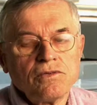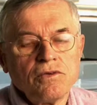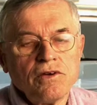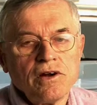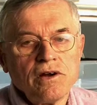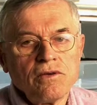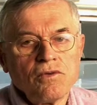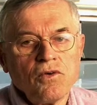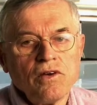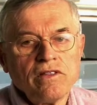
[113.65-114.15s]

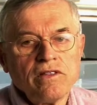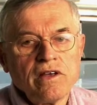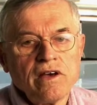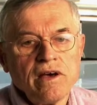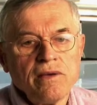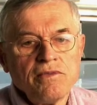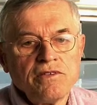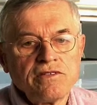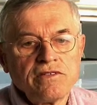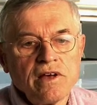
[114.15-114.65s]
where at one
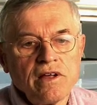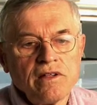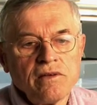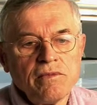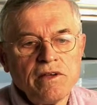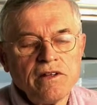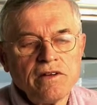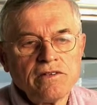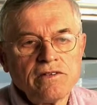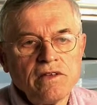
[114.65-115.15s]
time the
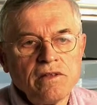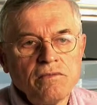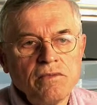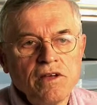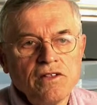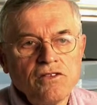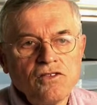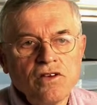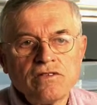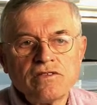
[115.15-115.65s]
salamanders had
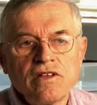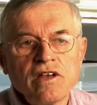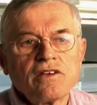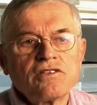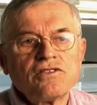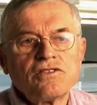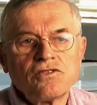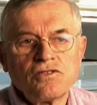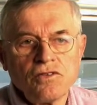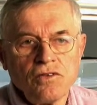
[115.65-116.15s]
been just
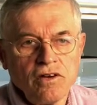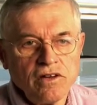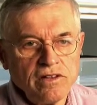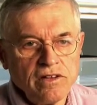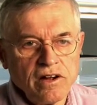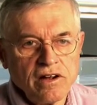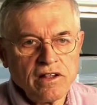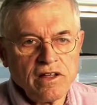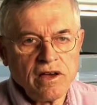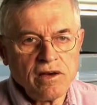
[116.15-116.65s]

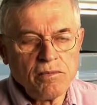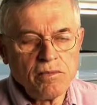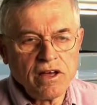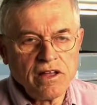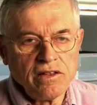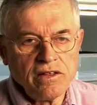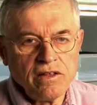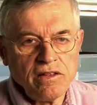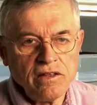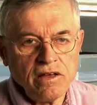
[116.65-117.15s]
extraordinarily
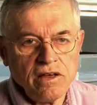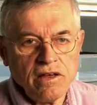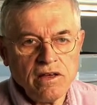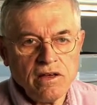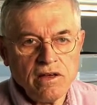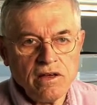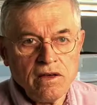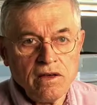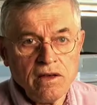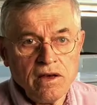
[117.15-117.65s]
abundant,
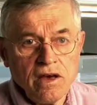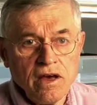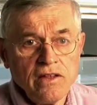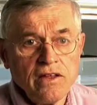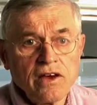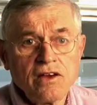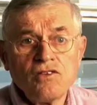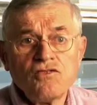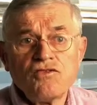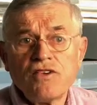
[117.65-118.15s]
and
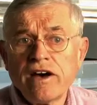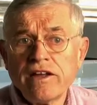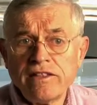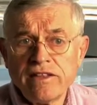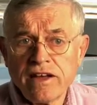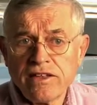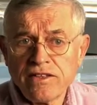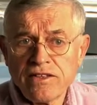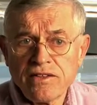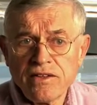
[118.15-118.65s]
I could find
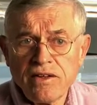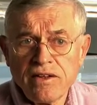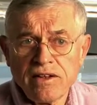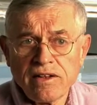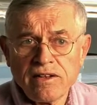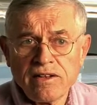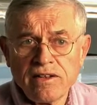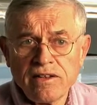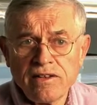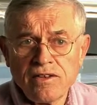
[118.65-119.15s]
none at
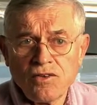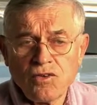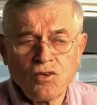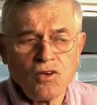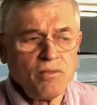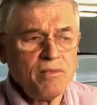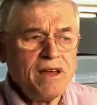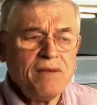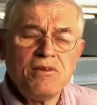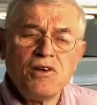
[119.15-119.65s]
all,
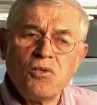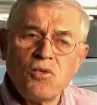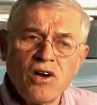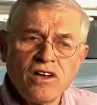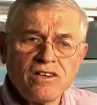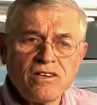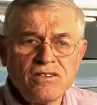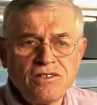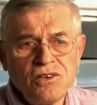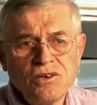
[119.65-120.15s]
or maybe
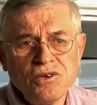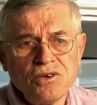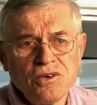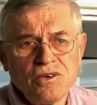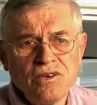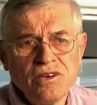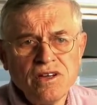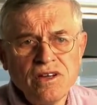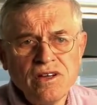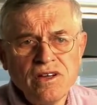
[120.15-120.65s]
one or two,
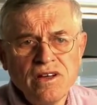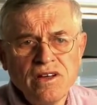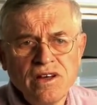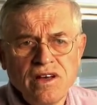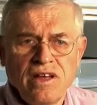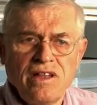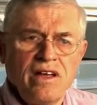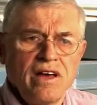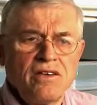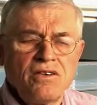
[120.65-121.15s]

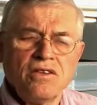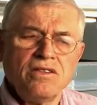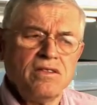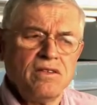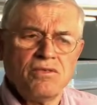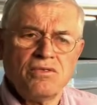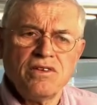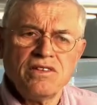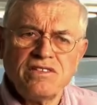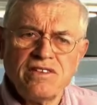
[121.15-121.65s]
and I
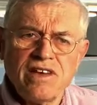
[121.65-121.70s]
couldn't, what's